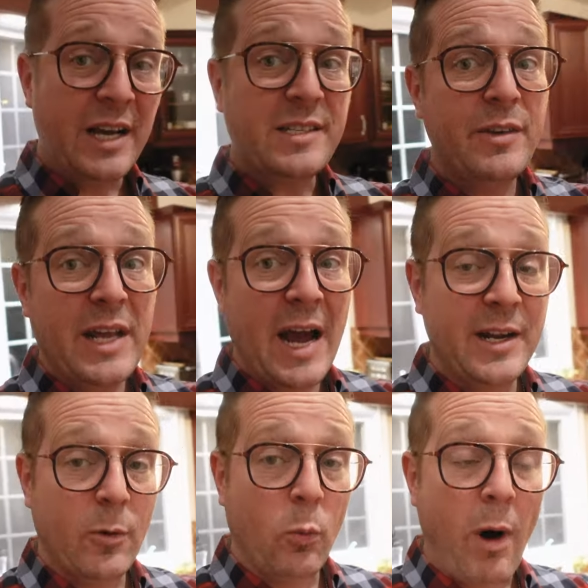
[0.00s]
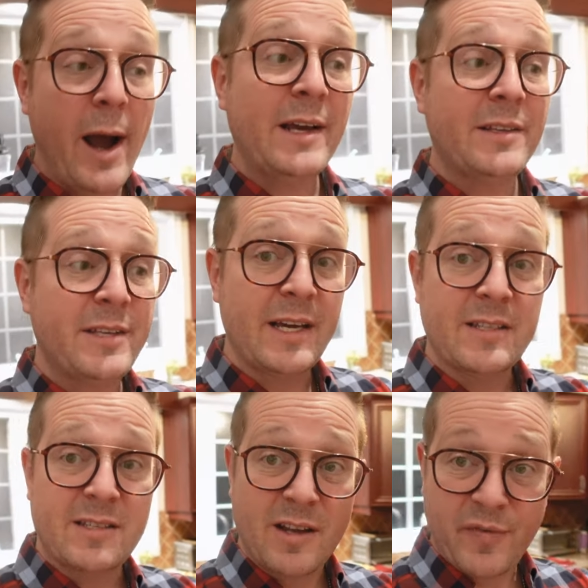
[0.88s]
guys have any idea why it
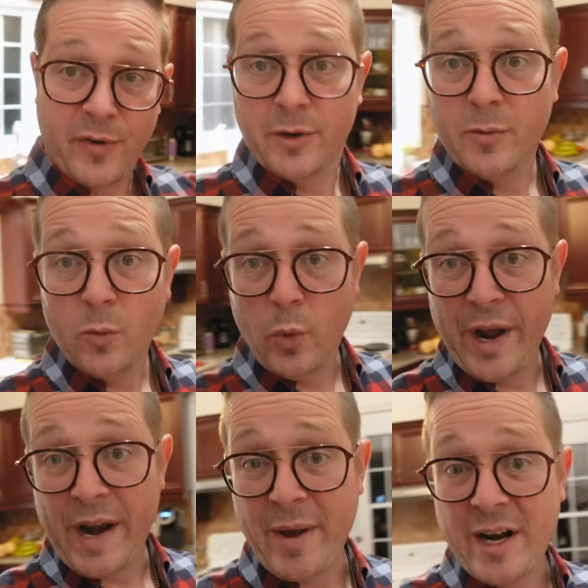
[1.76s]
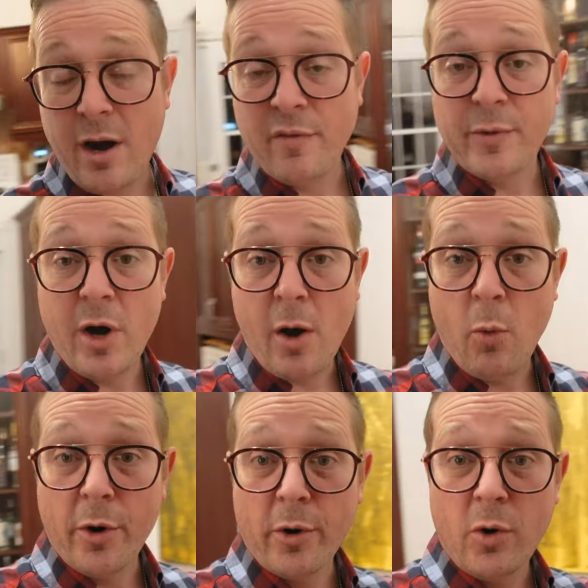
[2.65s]
tastes different when I make coffee with hot
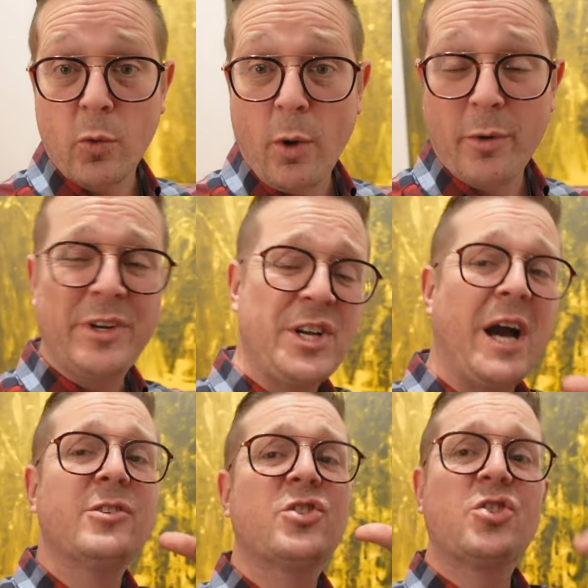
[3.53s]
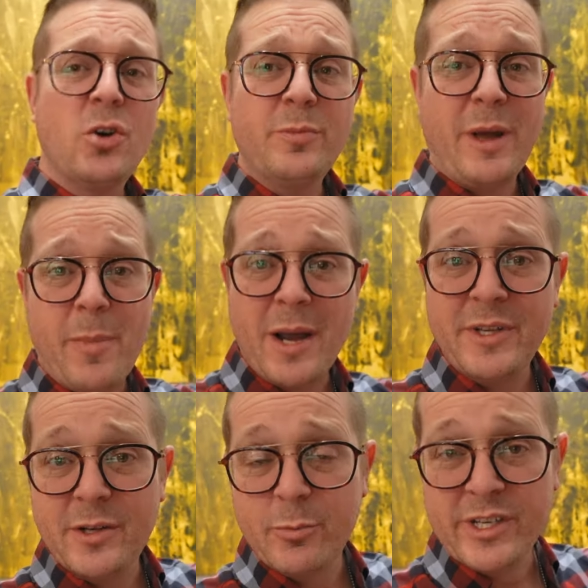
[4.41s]
water or cold water? Which I assume that might
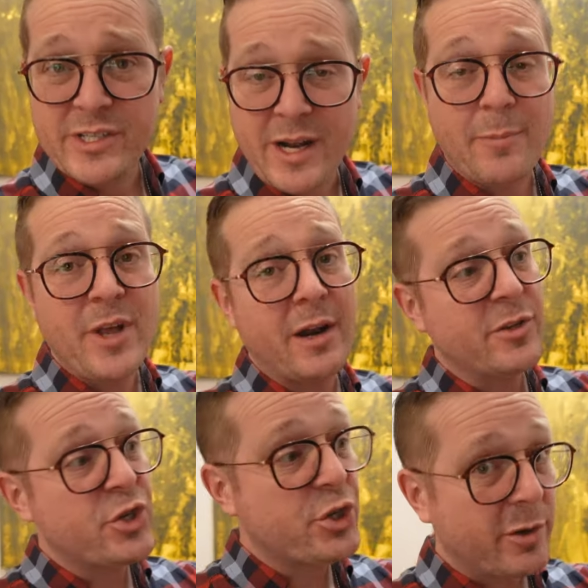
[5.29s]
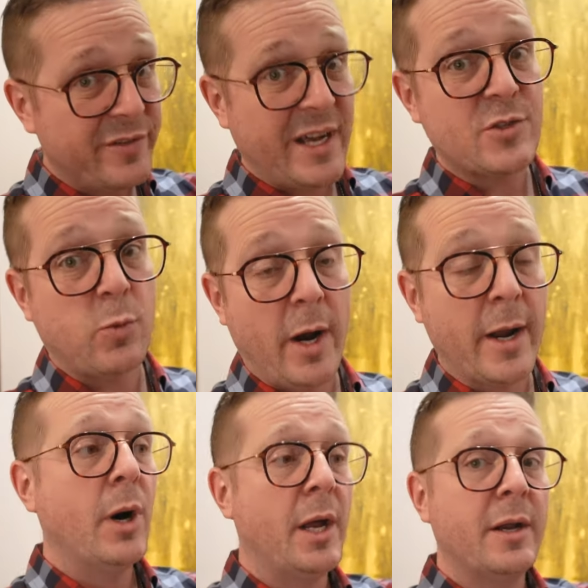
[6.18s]
be the reason. I'm not even sure if that's
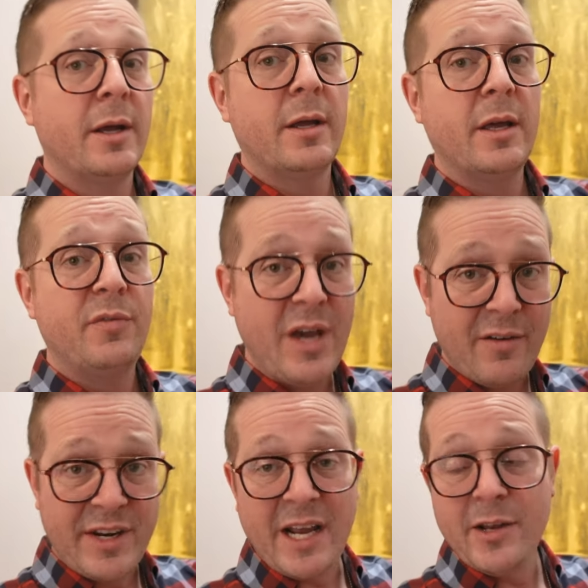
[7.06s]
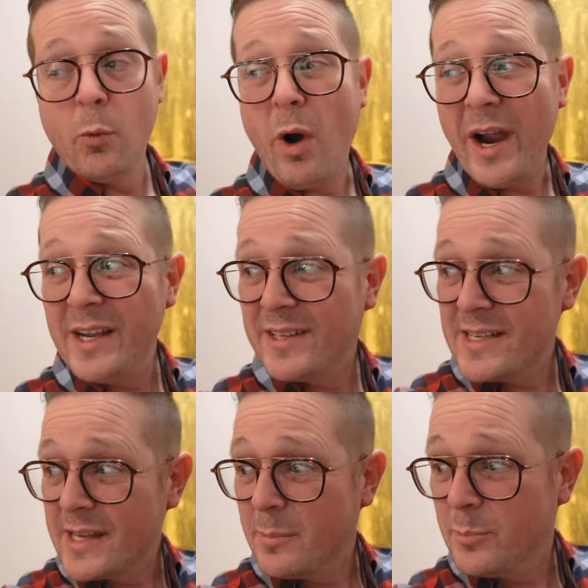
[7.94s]
why, but if you have any idea why it
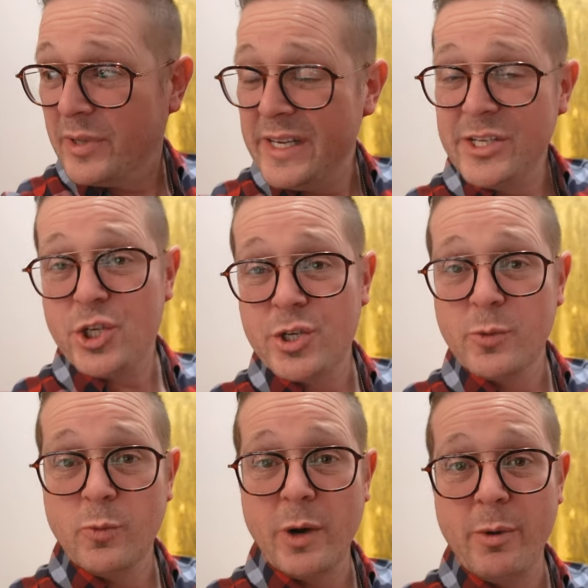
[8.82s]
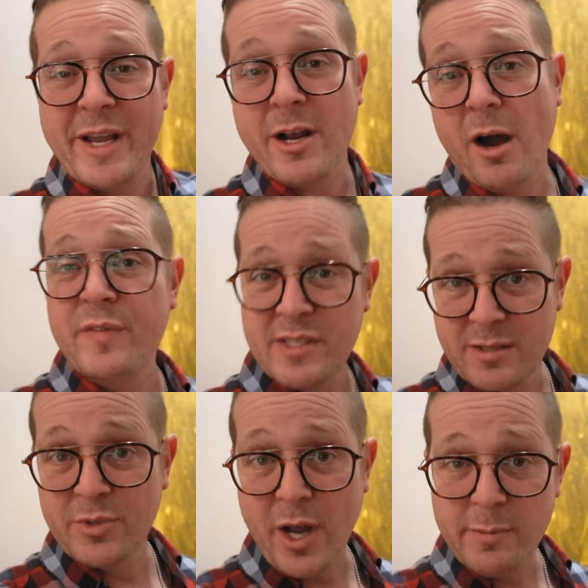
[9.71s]
tastes like bleach when we make coffee
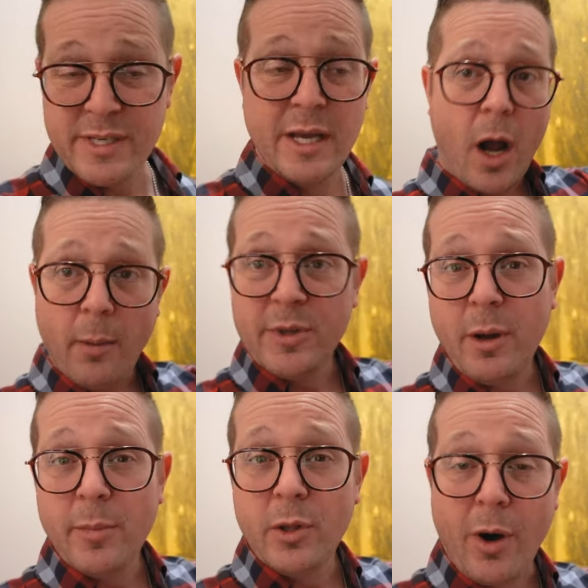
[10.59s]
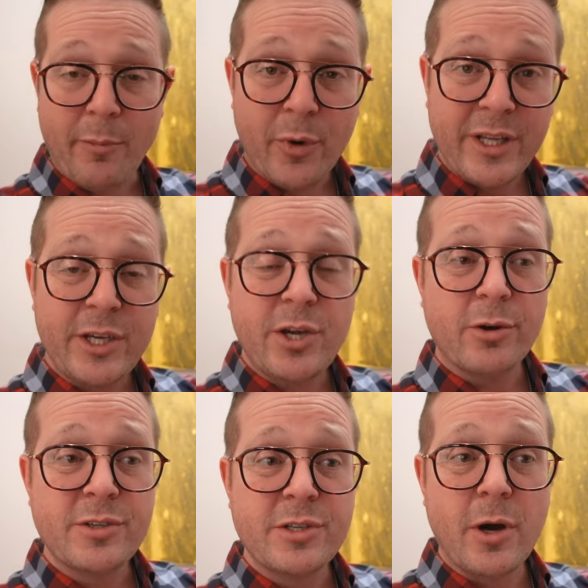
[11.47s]
sometimes, comment down below. I'm really
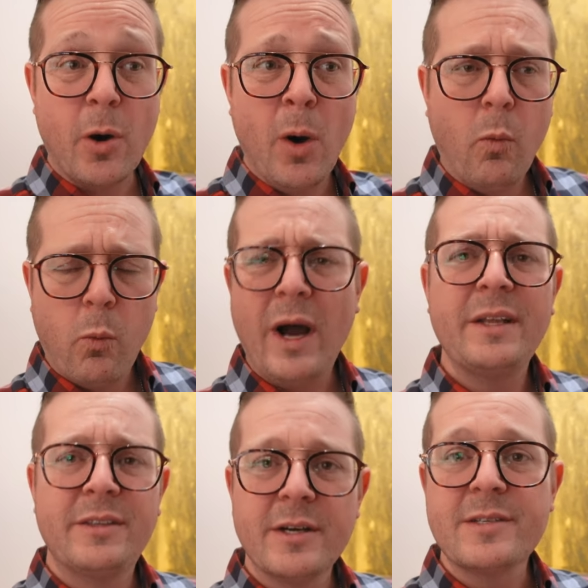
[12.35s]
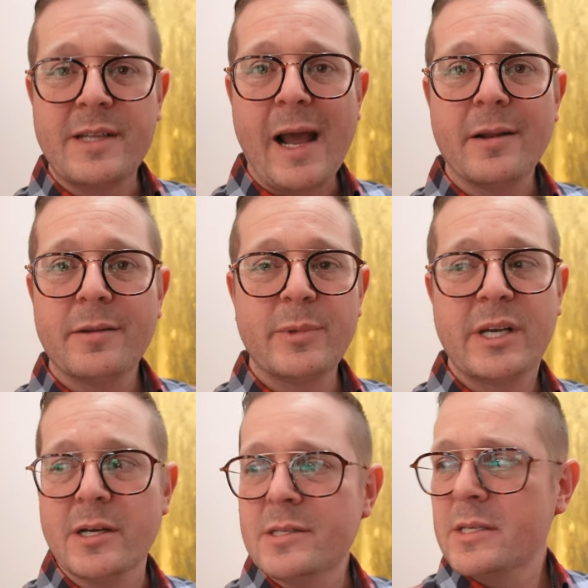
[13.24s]
curious to know what does that,
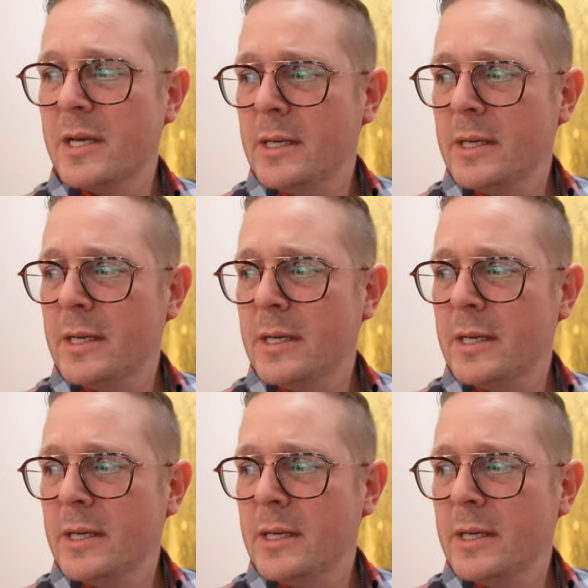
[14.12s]
because